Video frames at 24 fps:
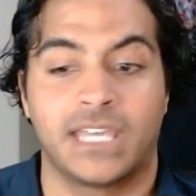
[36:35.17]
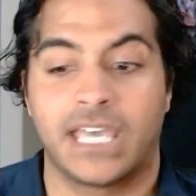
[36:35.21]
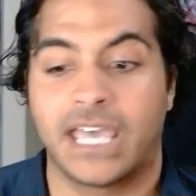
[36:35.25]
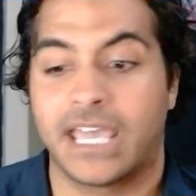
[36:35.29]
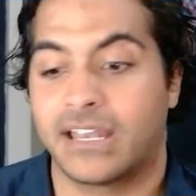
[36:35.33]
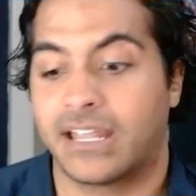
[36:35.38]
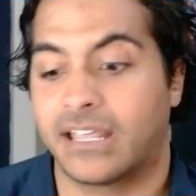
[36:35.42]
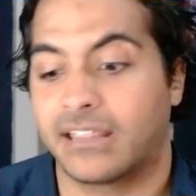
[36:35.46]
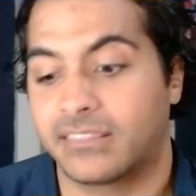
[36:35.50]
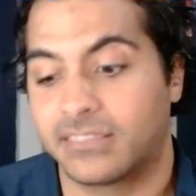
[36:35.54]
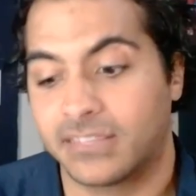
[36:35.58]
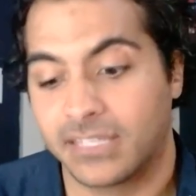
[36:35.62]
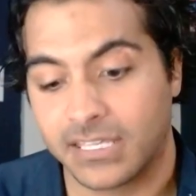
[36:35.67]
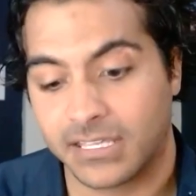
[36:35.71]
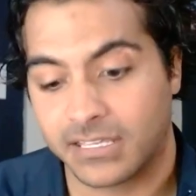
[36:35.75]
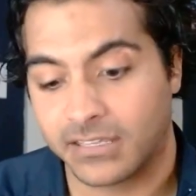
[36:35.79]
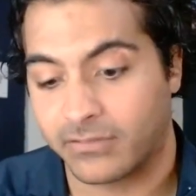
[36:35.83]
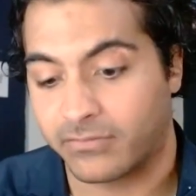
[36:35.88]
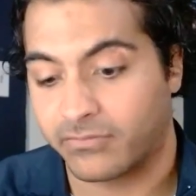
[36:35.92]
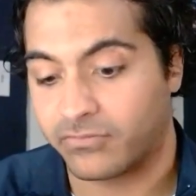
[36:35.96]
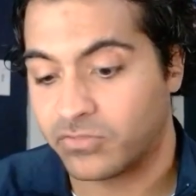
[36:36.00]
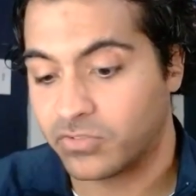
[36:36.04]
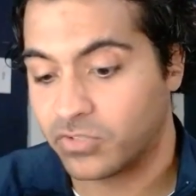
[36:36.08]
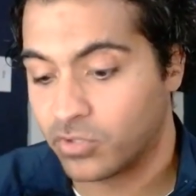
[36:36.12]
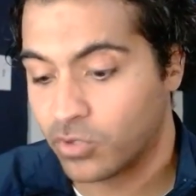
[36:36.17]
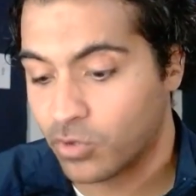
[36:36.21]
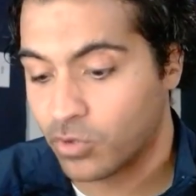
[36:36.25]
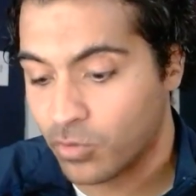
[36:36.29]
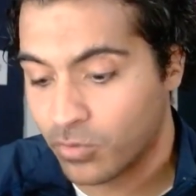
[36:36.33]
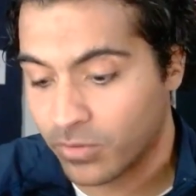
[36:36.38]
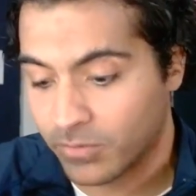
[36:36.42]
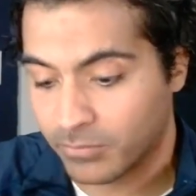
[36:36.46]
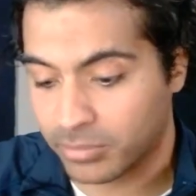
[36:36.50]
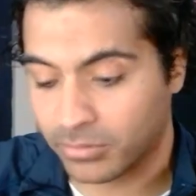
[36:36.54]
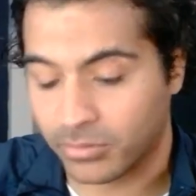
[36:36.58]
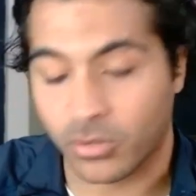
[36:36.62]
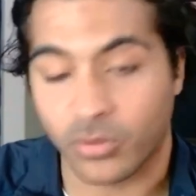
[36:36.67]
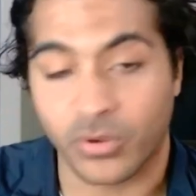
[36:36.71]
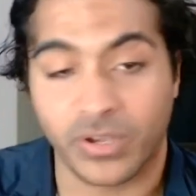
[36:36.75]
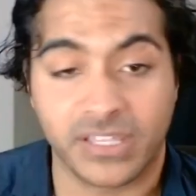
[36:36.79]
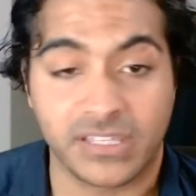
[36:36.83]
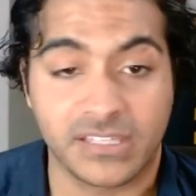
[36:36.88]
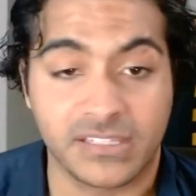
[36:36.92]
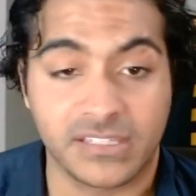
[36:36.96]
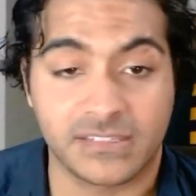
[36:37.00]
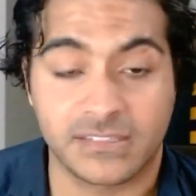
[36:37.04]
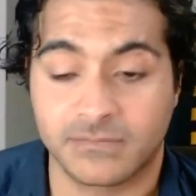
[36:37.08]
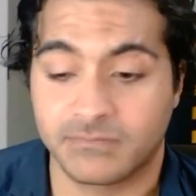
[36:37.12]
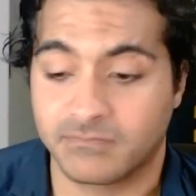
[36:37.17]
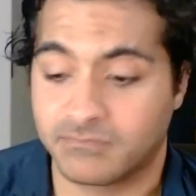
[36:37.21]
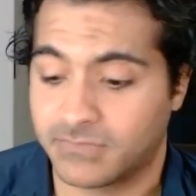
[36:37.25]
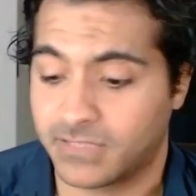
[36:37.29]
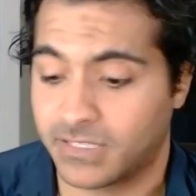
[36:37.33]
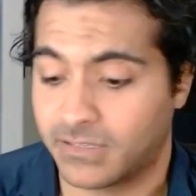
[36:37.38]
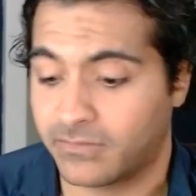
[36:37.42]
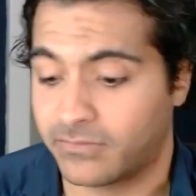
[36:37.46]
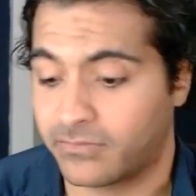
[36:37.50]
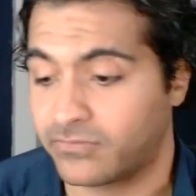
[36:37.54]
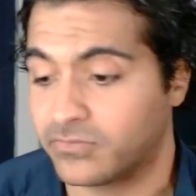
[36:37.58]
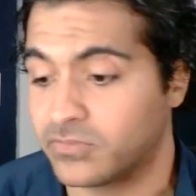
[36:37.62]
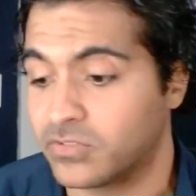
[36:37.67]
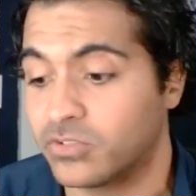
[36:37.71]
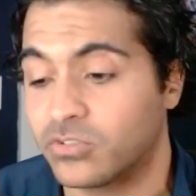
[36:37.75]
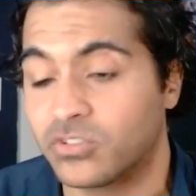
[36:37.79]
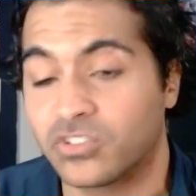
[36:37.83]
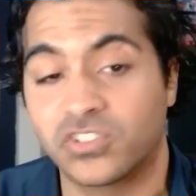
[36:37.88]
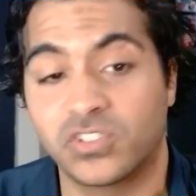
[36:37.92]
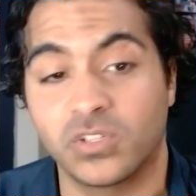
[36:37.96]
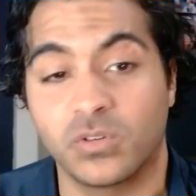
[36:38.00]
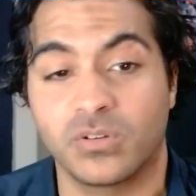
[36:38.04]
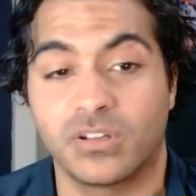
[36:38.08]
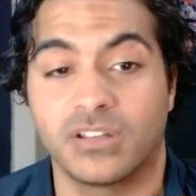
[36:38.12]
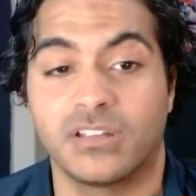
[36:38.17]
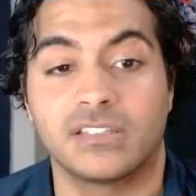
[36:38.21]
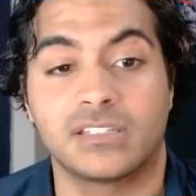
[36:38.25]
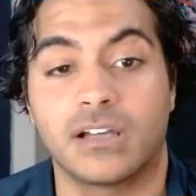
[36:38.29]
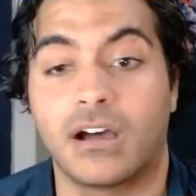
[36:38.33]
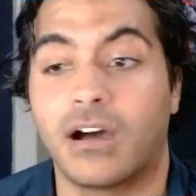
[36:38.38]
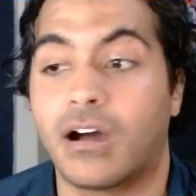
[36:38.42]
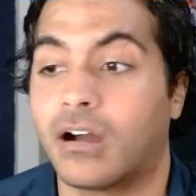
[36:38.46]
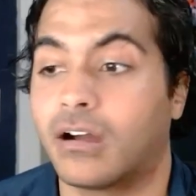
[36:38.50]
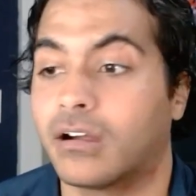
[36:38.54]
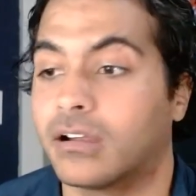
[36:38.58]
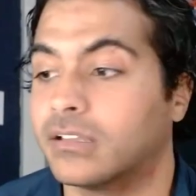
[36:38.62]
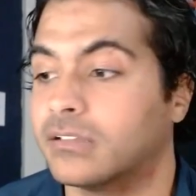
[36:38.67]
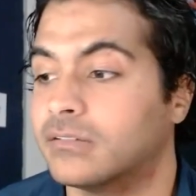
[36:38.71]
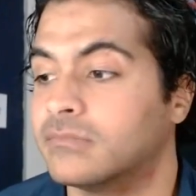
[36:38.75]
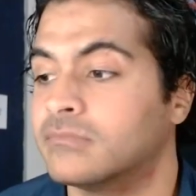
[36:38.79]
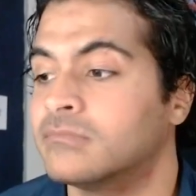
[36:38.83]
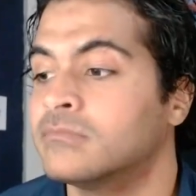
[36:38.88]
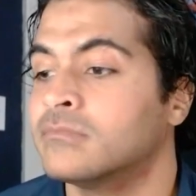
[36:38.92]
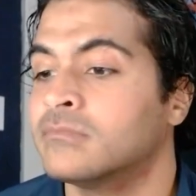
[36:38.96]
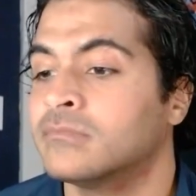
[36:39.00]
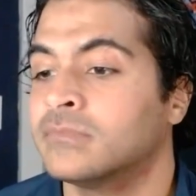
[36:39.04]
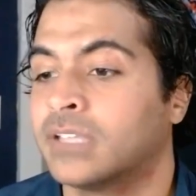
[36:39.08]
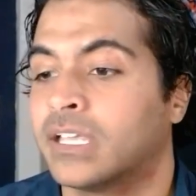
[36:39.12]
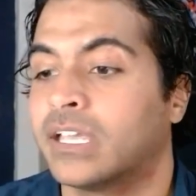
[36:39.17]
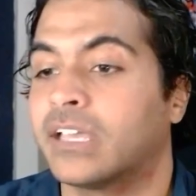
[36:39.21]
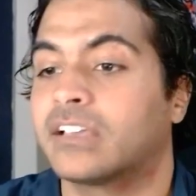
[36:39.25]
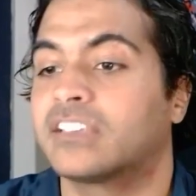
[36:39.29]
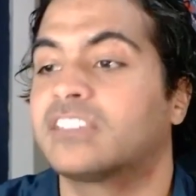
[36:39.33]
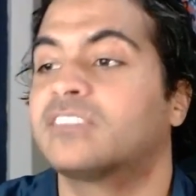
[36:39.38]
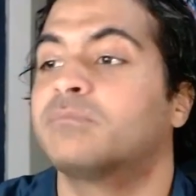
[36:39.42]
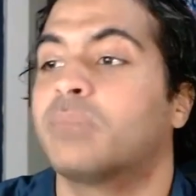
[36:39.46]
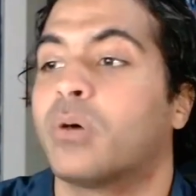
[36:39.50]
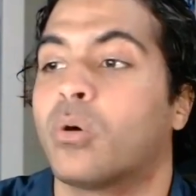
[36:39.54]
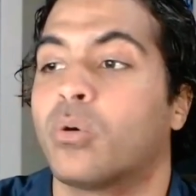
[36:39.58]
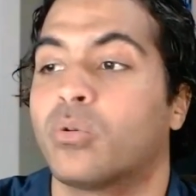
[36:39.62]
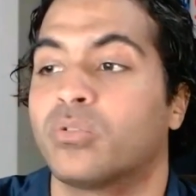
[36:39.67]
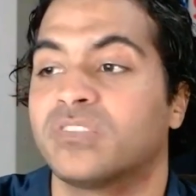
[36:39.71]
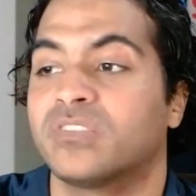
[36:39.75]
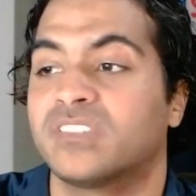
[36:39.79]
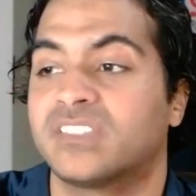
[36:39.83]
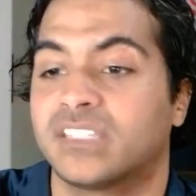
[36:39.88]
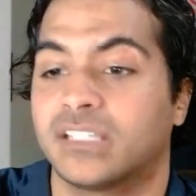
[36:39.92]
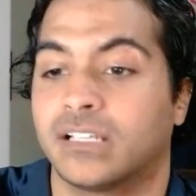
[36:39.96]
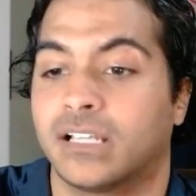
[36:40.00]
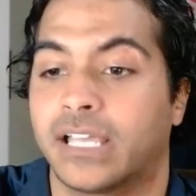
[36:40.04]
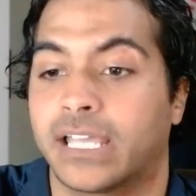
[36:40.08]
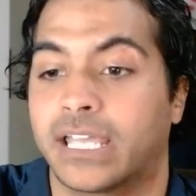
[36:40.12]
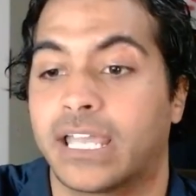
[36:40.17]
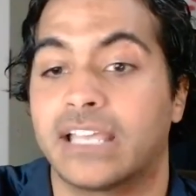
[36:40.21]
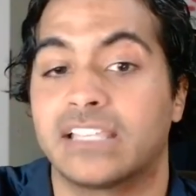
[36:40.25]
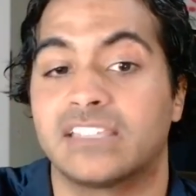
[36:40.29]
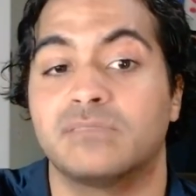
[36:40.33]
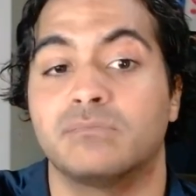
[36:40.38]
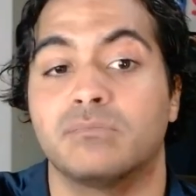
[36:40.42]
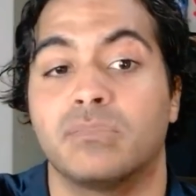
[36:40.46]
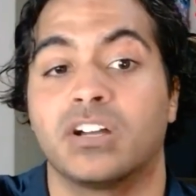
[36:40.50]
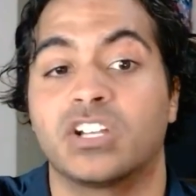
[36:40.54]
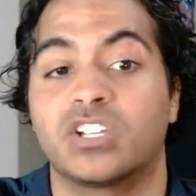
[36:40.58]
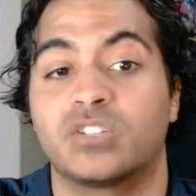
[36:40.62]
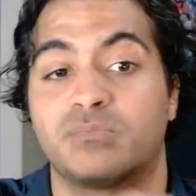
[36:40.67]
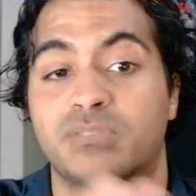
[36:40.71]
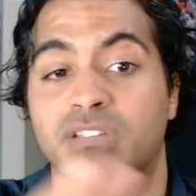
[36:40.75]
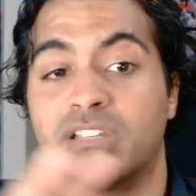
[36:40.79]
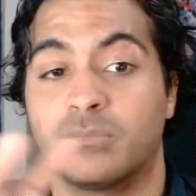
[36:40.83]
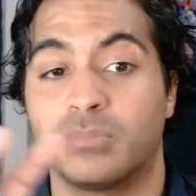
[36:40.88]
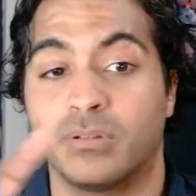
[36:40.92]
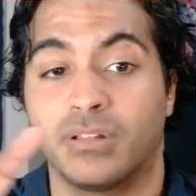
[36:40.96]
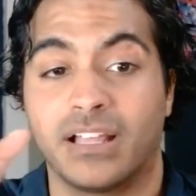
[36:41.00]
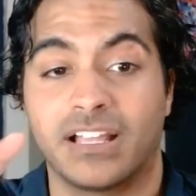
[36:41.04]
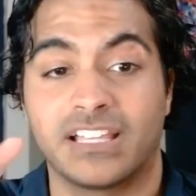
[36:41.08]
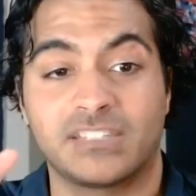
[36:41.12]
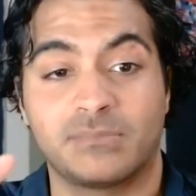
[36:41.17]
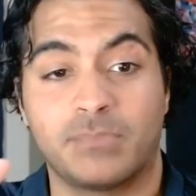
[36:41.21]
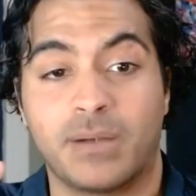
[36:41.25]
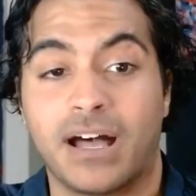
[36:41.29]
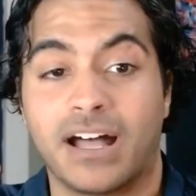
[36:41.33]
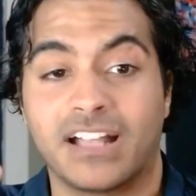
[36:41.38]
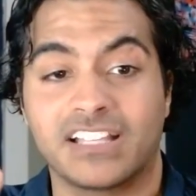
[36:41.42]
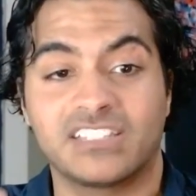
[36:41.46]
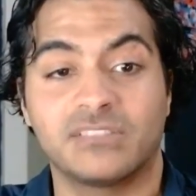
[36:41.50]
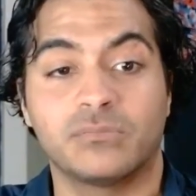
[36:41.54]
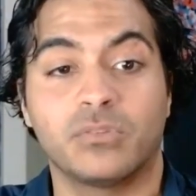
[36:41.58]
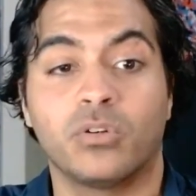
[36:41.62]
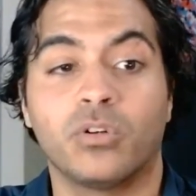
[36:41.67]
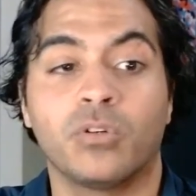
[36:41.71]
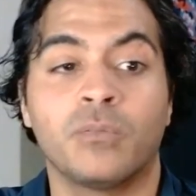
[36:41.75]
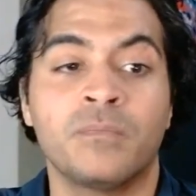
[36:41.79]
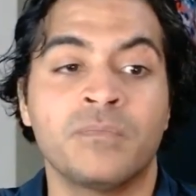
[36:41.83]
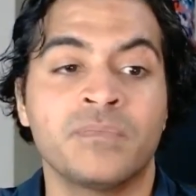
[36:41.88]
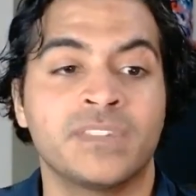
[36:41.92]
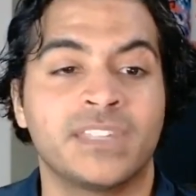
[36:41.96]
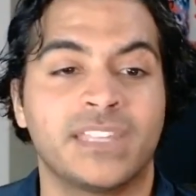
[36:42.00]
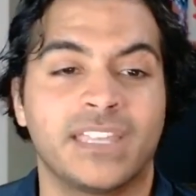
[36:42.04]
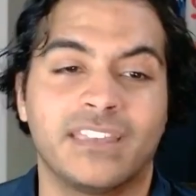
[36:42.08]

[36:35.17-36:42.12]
And I think if new students aren't exposed to like as much people as possible,